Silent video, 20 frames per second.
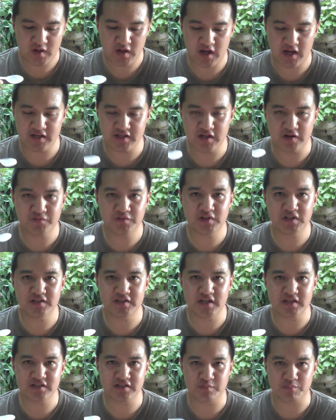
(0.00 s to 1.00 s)
I definitely
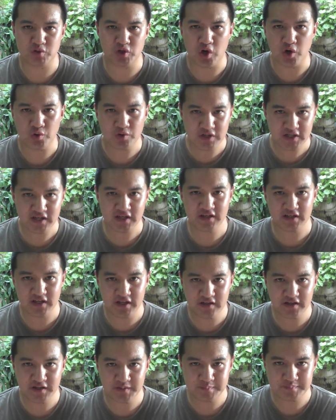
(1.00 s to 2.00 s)
taste some coconut
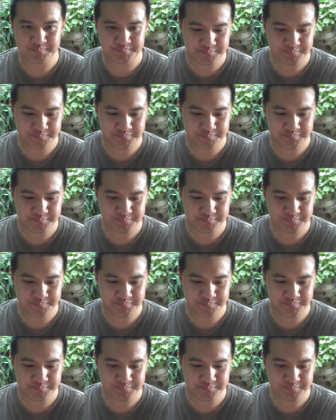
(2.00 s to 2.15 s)
in it.